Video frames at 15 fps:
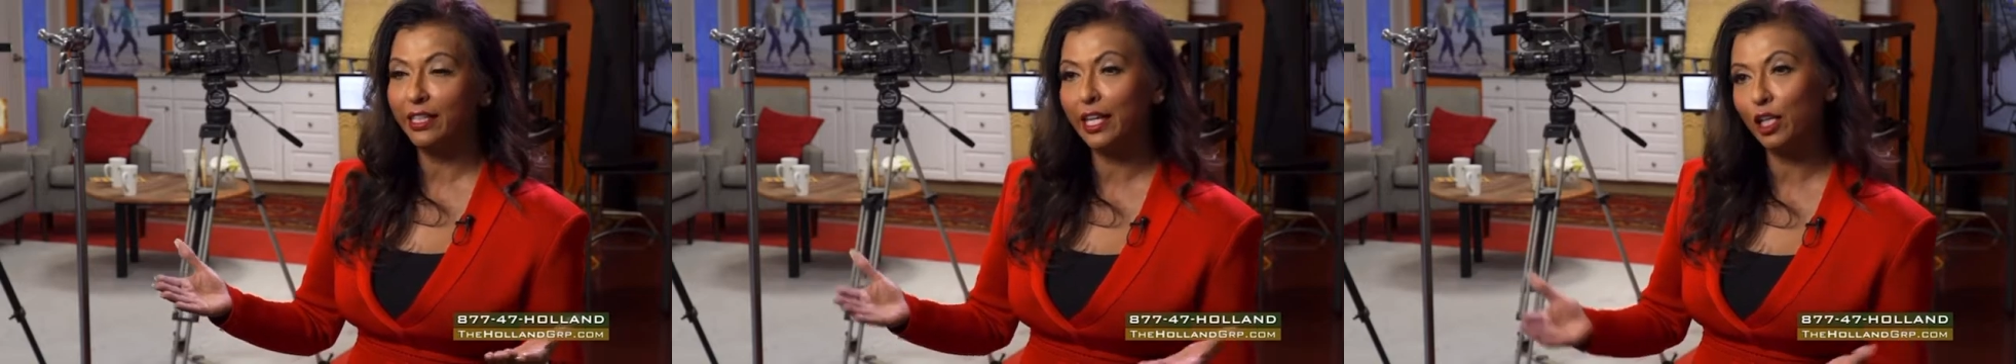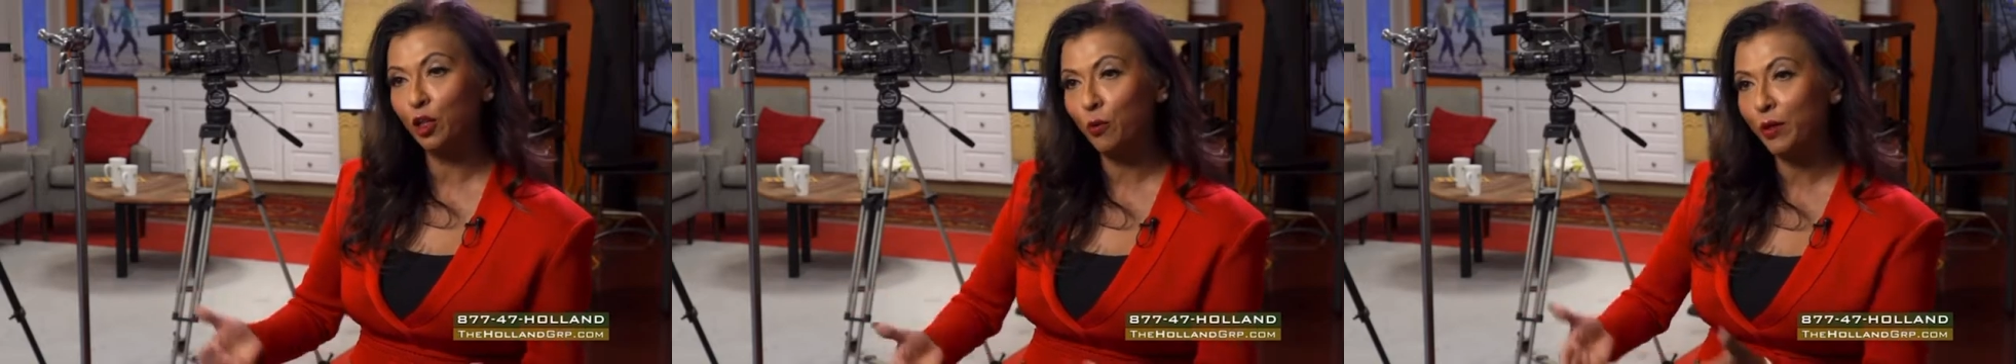
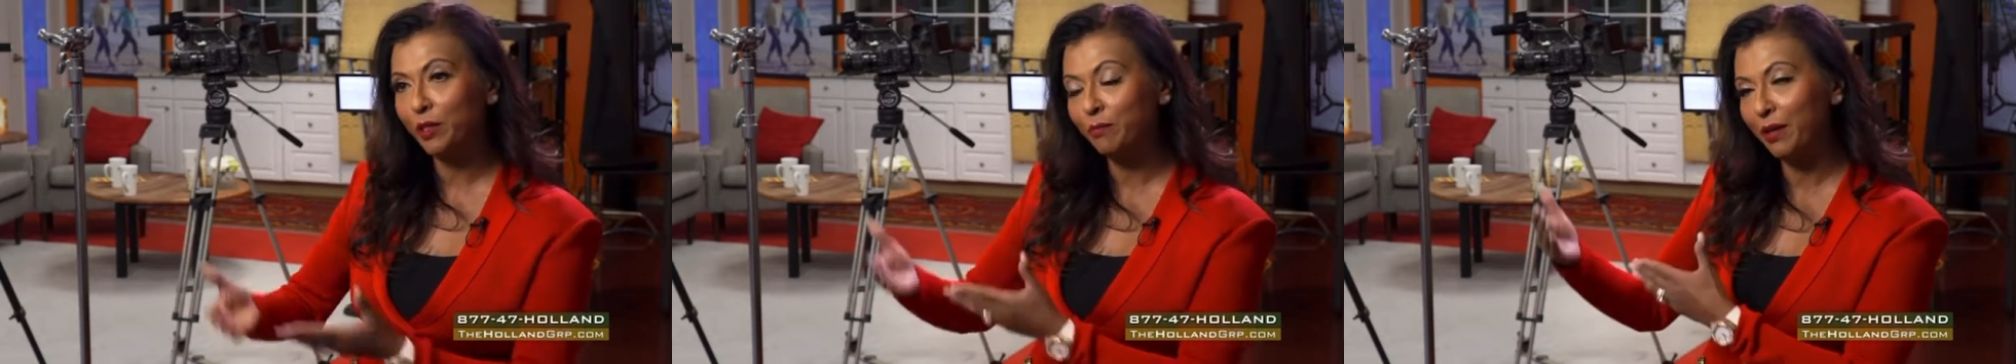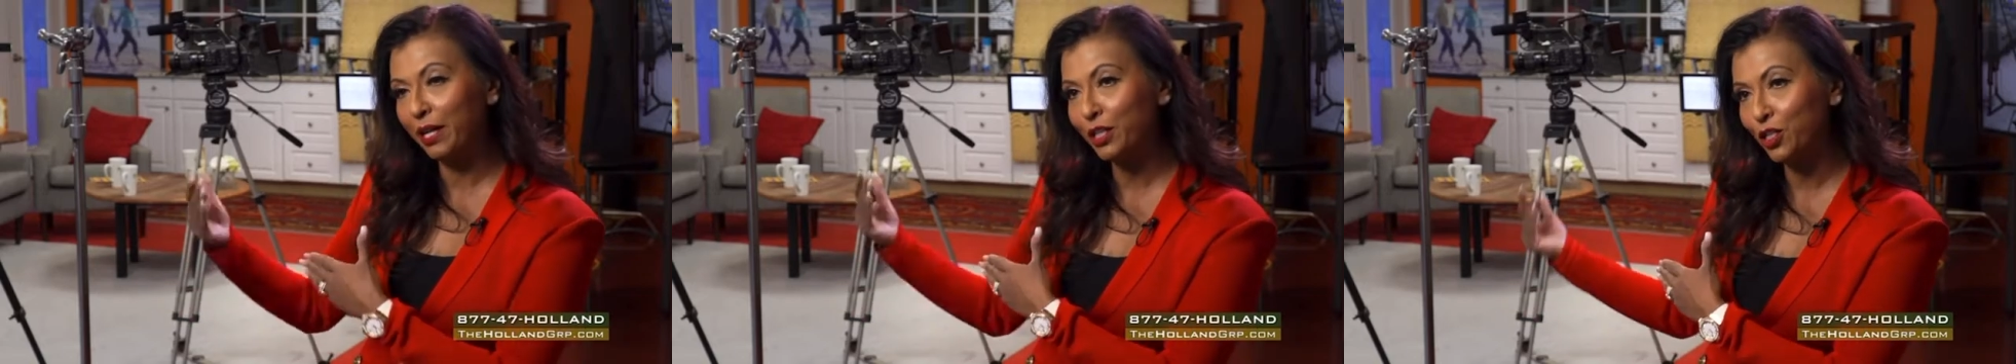I quit
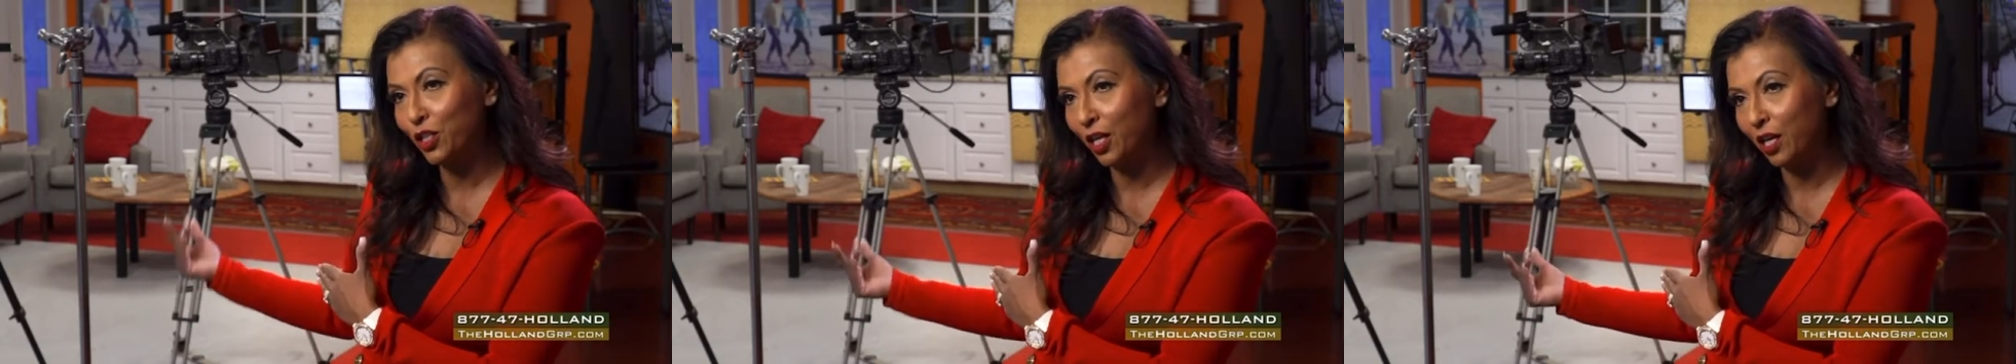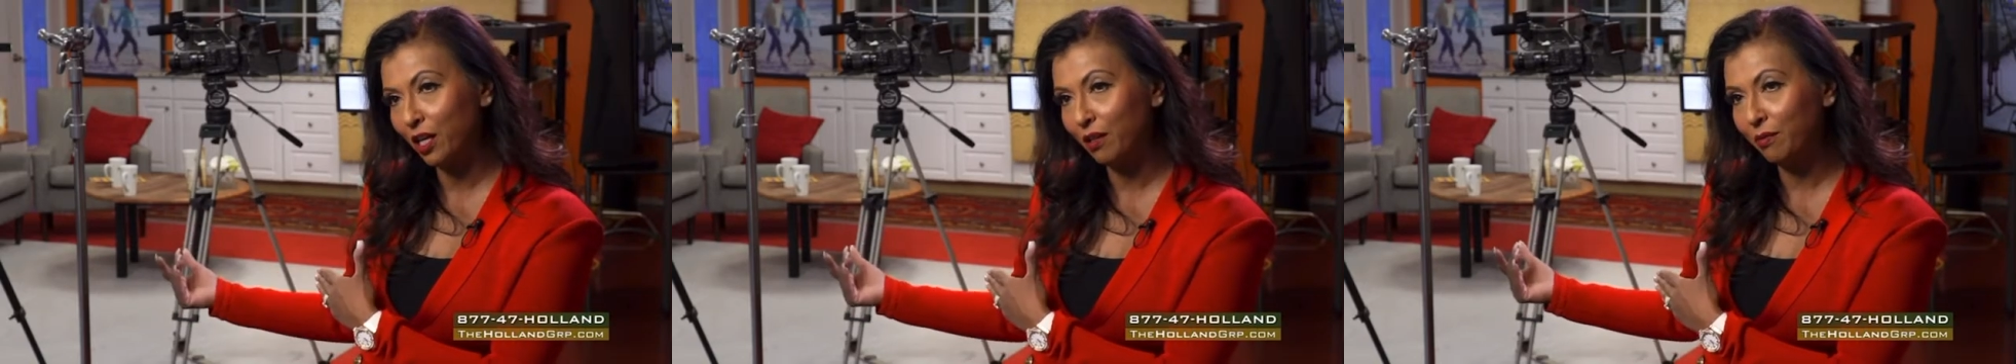my
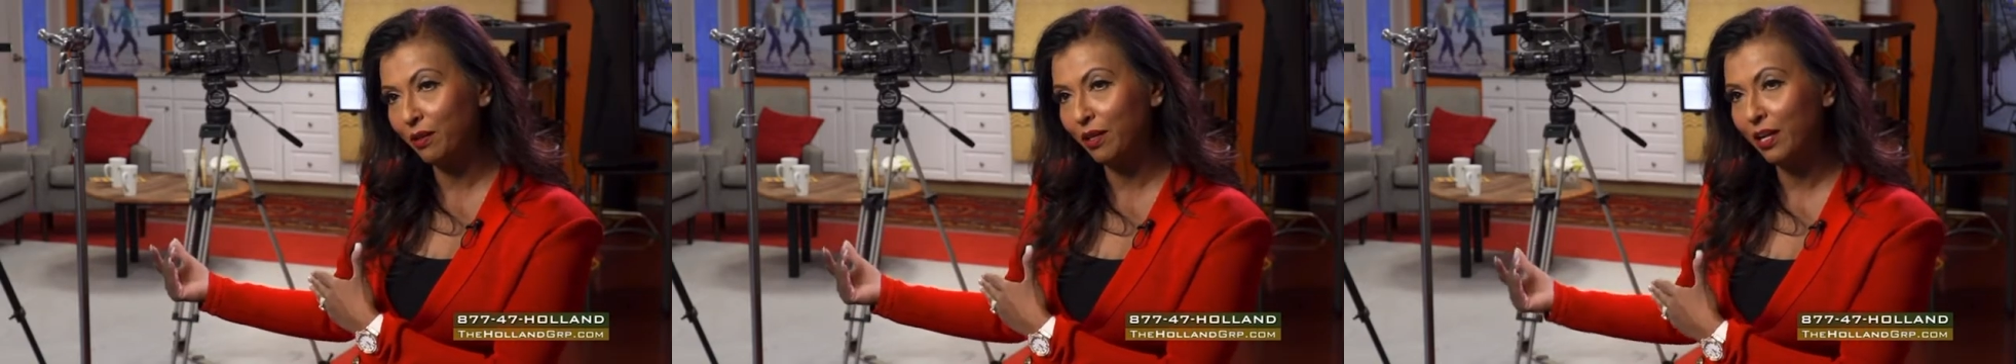job,